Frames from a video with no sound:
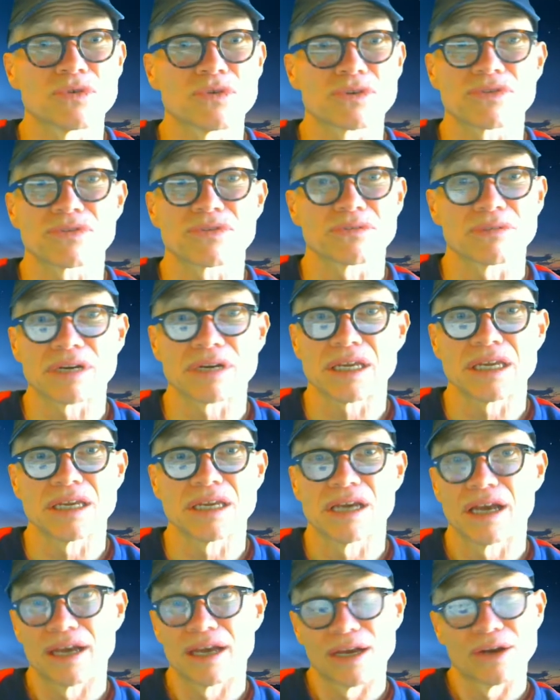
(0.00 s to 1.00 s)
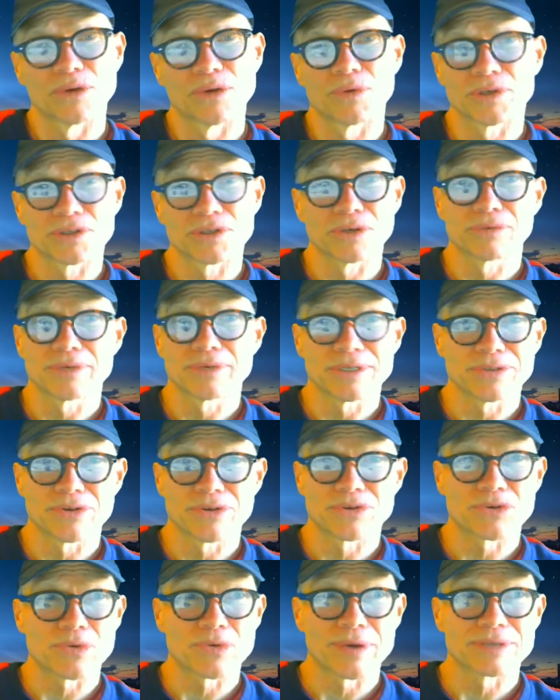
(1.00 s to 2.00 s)
or 3 what your
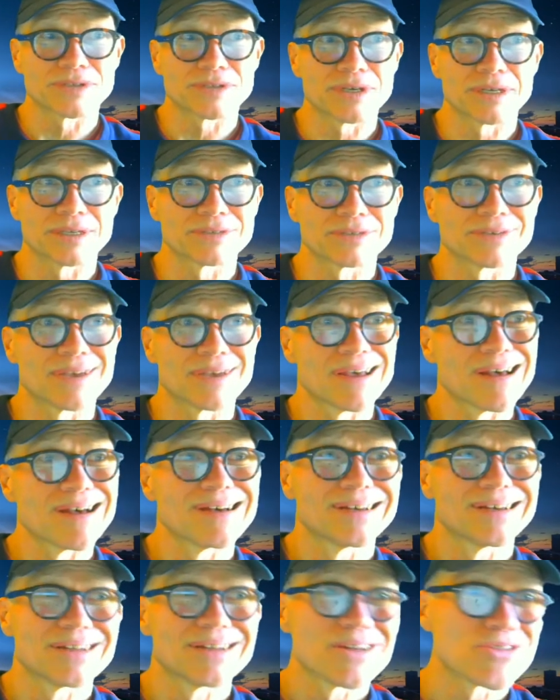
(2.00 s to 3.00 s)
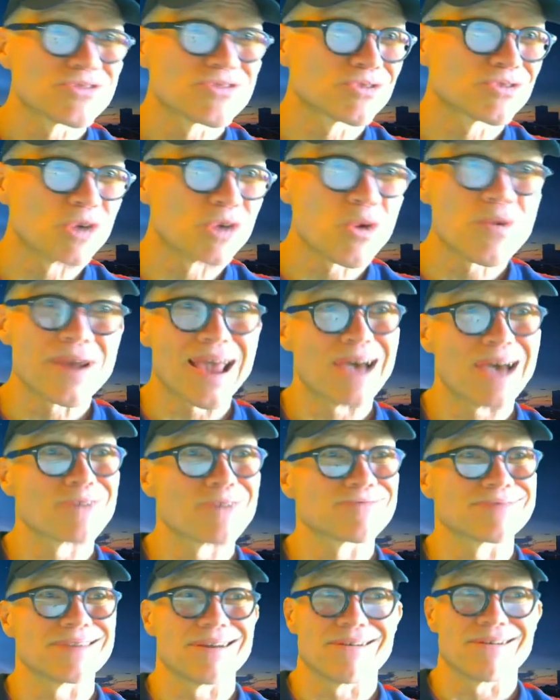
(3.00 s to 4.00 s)
research question is, throw it
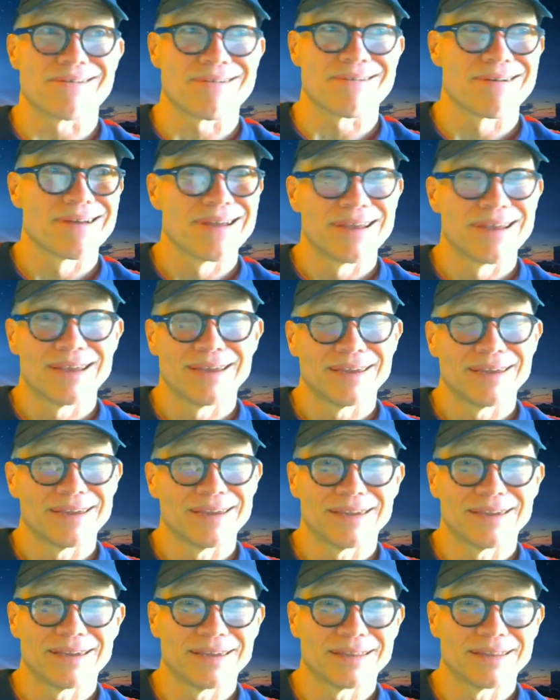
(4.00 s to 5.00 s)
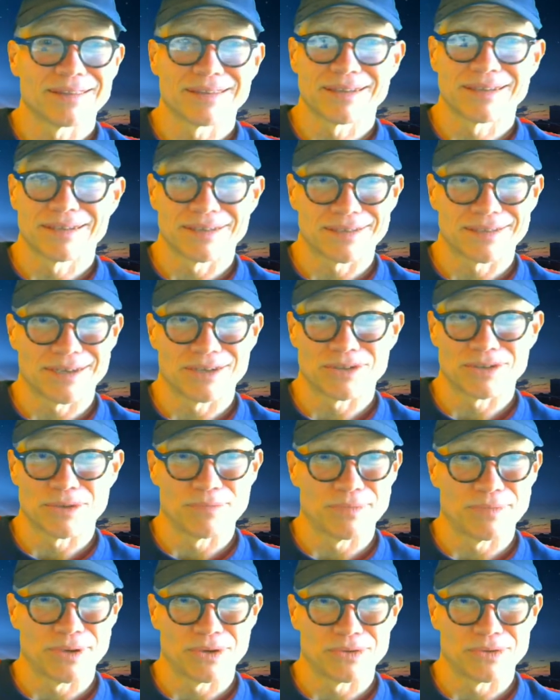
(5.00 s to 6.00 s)
out there in the
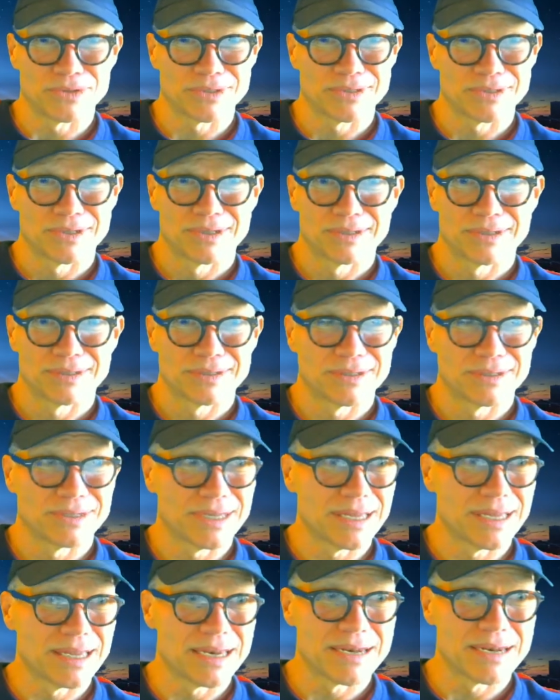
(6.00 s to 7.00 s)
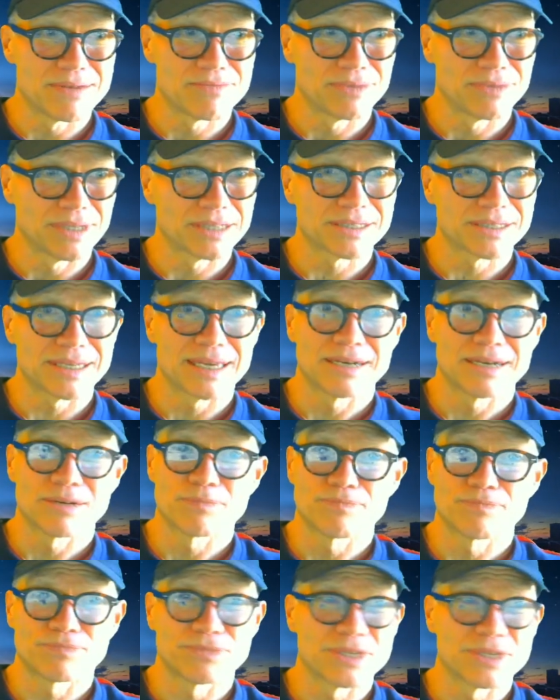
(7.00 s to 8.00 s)
discussion post, and let's get
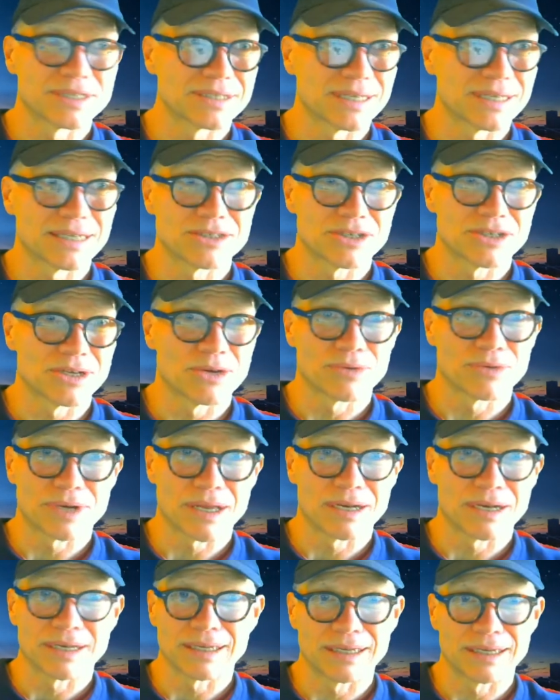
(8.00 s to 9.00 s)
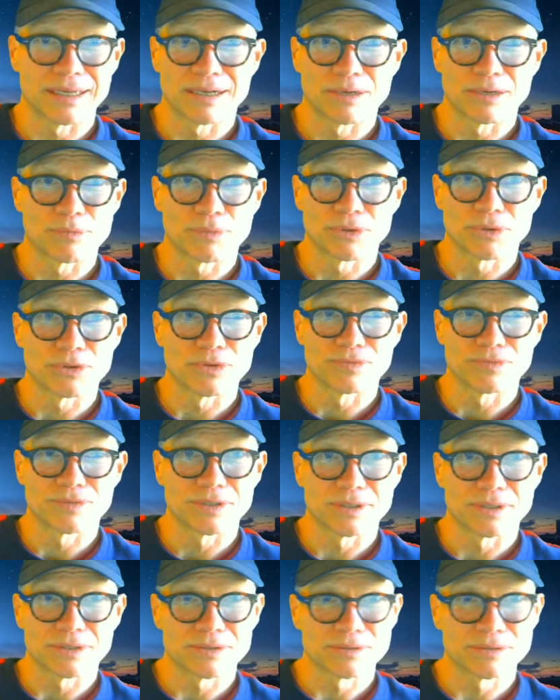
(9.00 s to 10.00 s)
you going on it and get it approved,
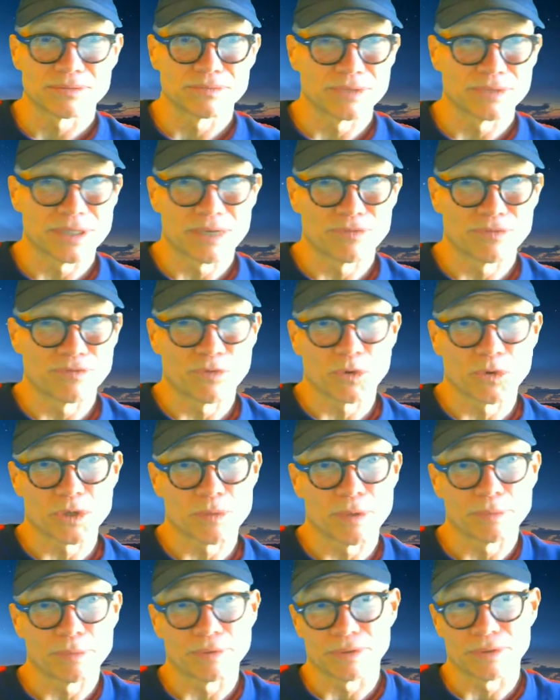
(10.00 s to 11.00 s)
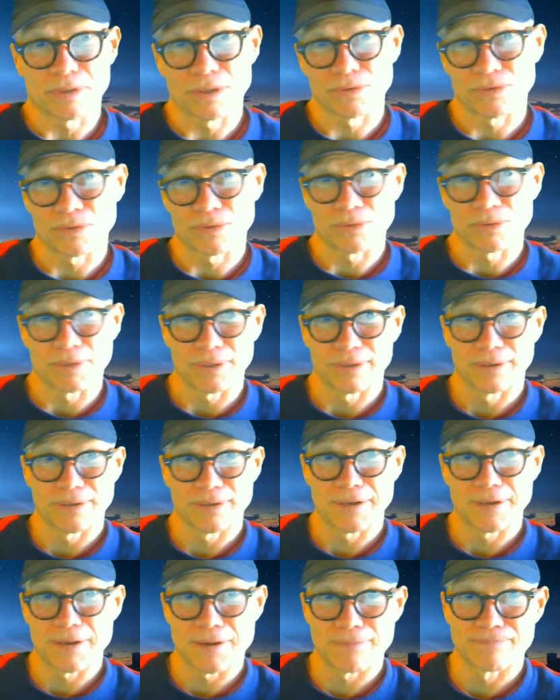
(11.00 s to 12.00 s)
because we have 40 people to go through here.
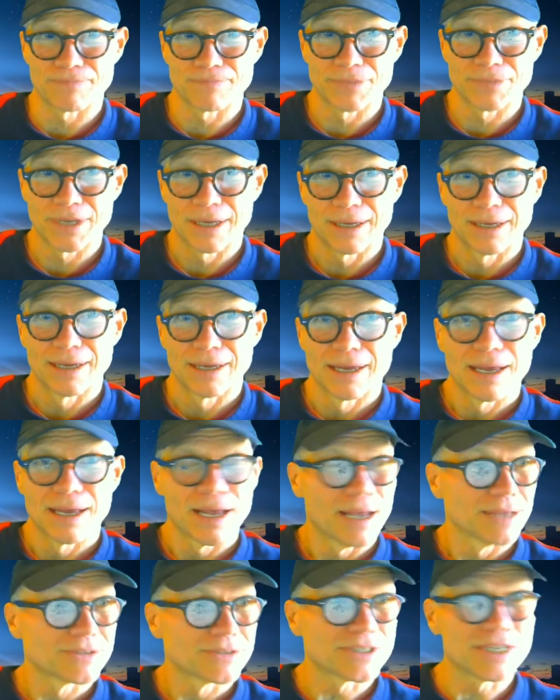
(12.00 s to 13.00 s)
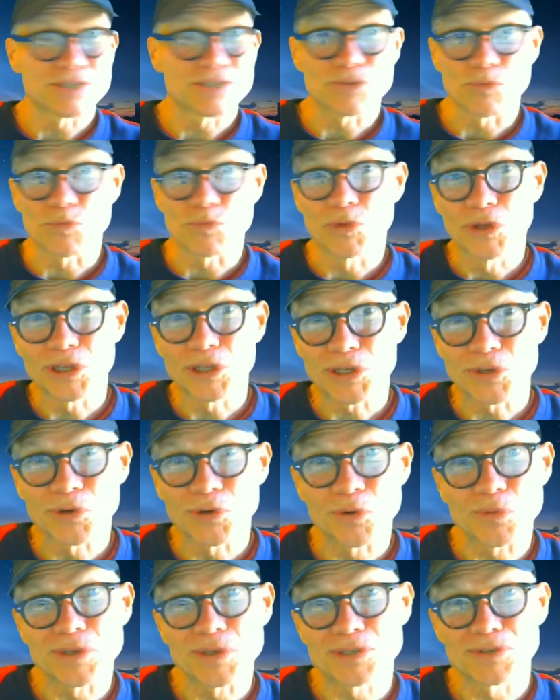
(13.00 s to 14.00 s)
Seen some really
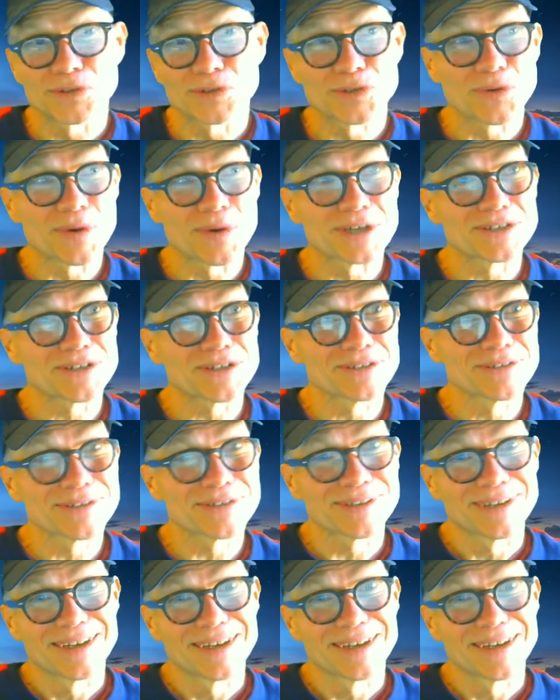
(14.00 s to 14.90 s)
cool research questions,